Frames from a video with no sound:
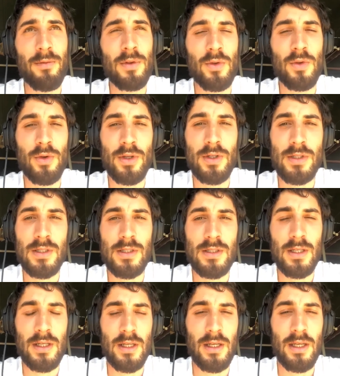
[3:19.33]
tours
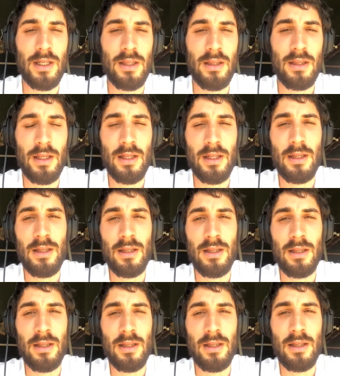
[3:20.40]
in
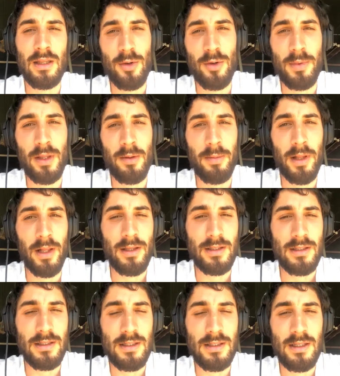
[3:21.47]
Eastern Europe and the
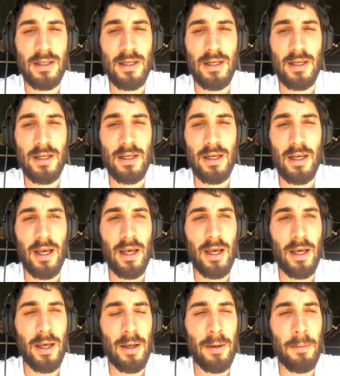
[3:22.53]
Balkans.
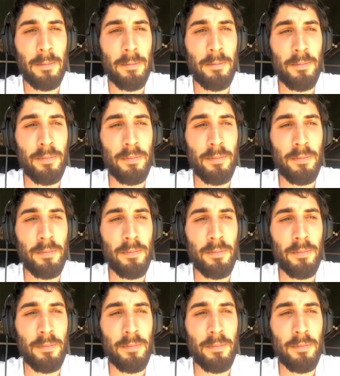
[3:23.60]
I